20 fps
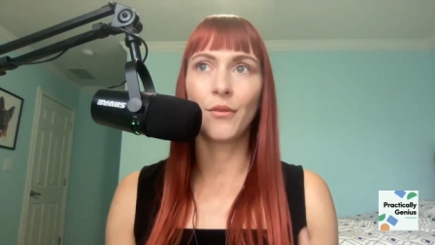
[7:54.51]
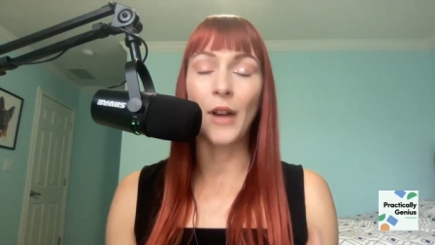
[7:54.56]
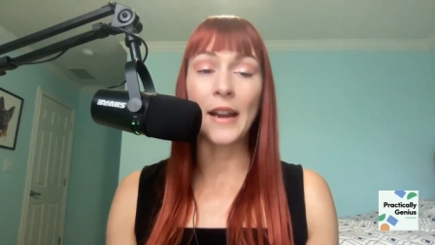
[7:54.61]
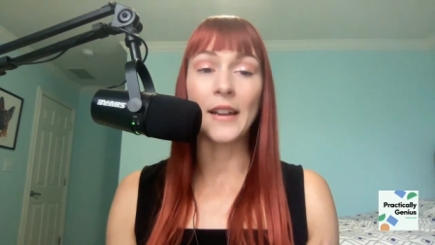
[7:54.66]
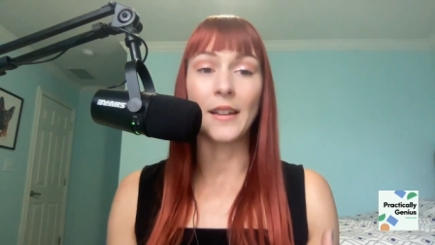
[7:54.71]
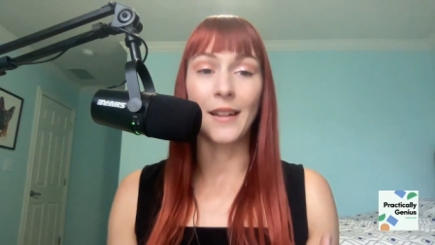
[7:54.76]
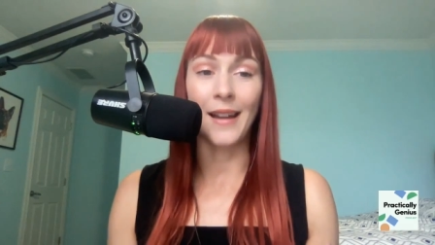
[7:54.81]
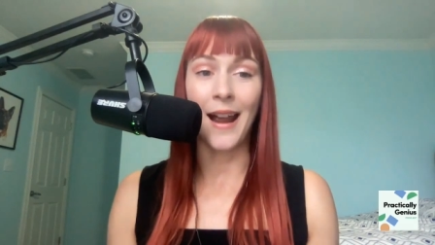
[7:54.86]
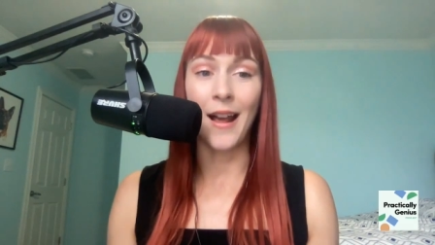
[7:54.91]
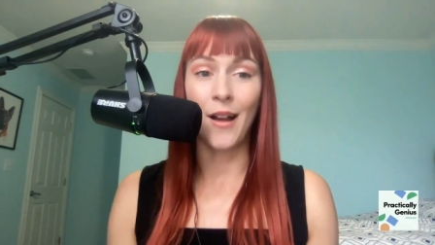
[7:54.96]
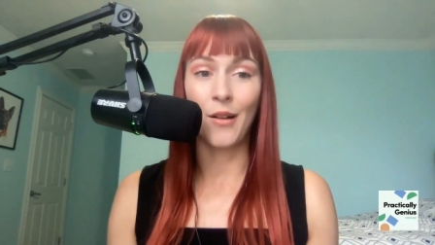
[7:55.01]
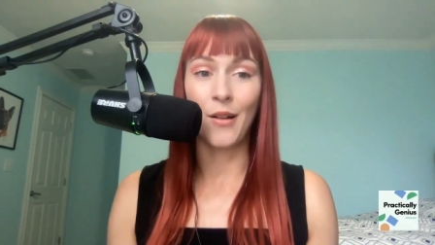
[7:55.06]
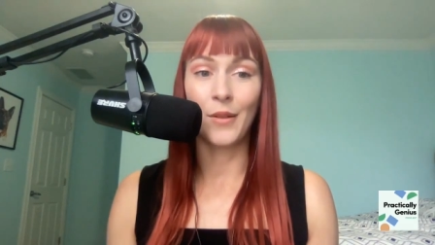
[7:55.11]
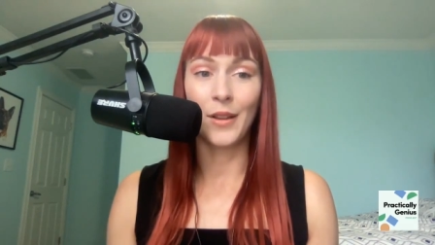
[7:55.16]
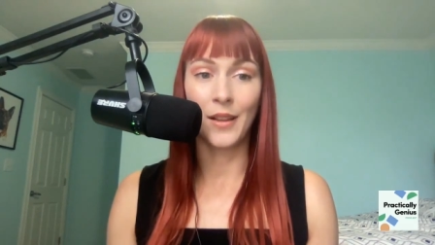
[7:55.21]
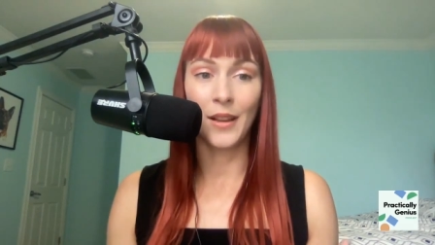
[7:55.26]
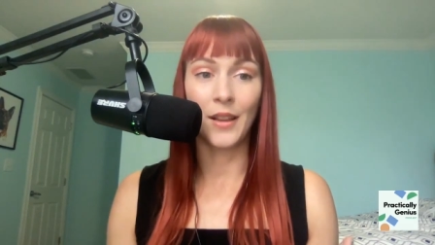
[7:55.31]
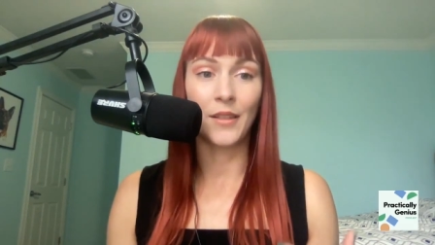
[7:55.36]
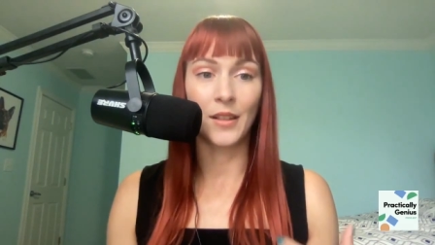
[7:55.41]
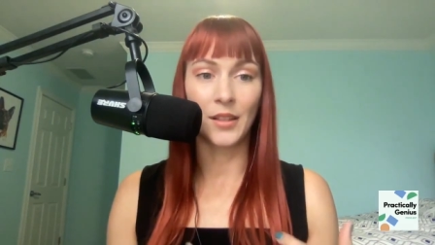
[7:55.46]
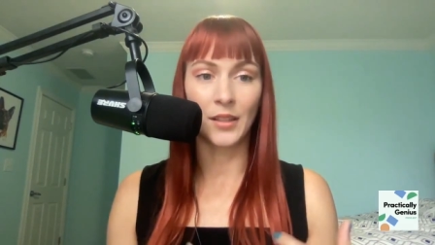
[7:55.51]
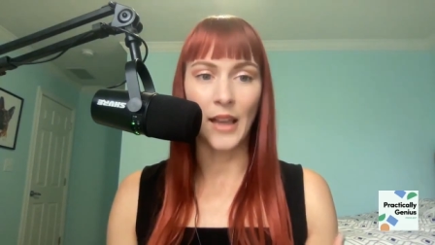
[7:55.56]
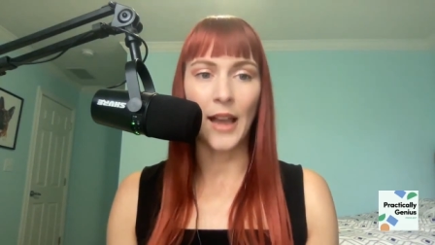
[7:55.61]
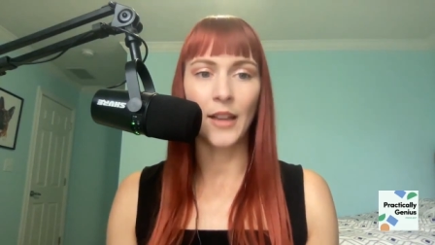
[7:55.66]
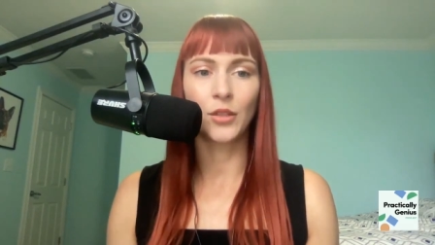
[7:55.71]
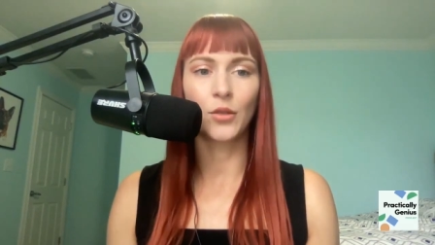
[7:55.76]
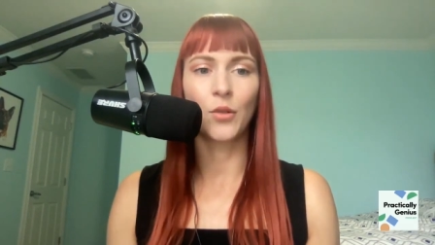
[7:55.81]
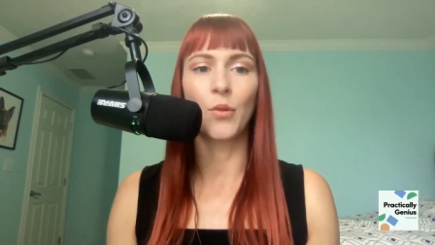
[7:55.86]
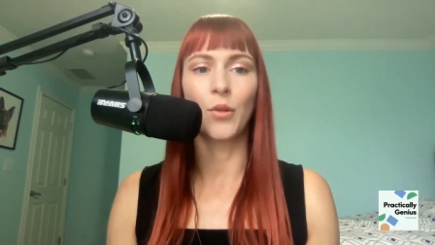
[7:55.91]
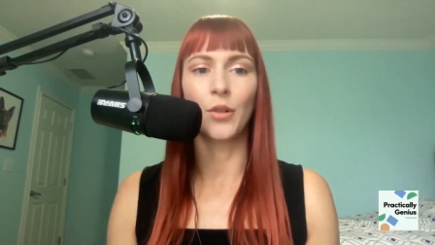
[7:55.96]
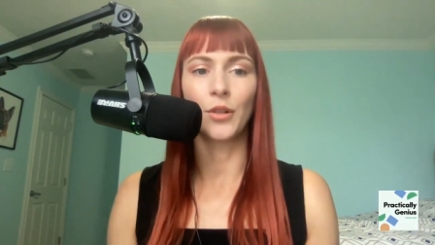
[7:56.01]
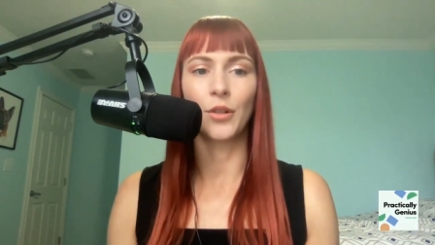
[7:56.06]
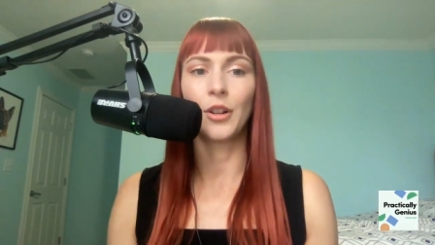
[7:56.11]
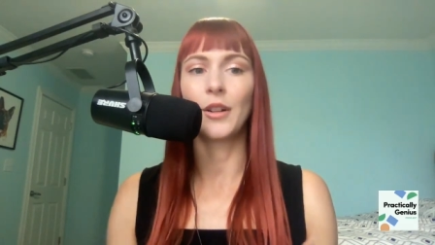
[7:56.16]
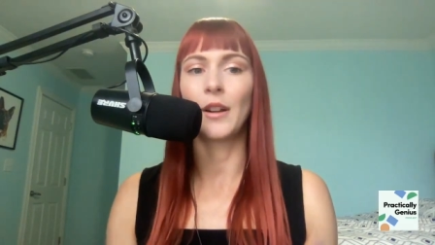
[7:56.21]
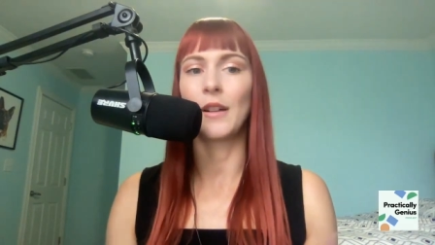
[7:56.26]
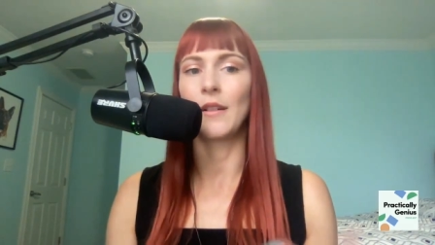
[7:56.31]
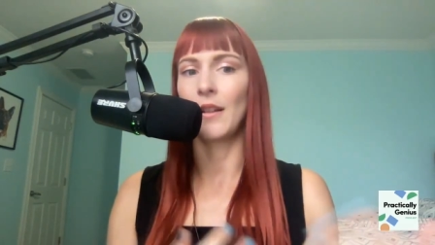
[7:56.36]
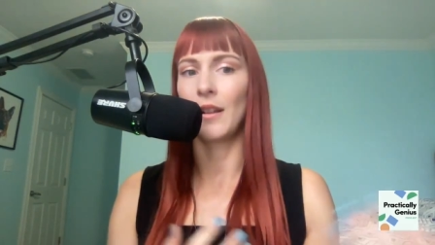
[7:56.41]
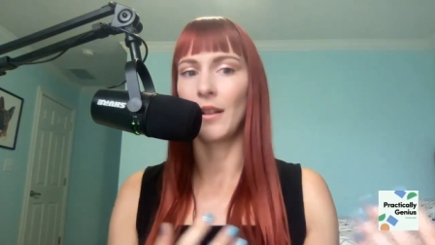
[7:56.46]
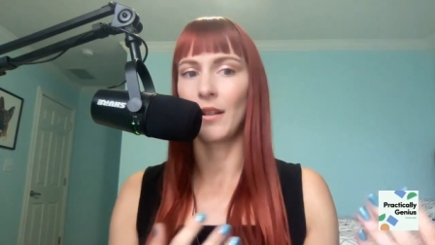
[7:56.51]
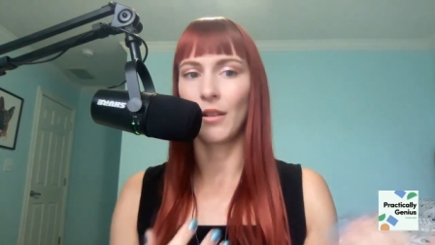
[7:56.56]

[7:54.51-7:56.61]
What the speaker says: right now in this last quarter and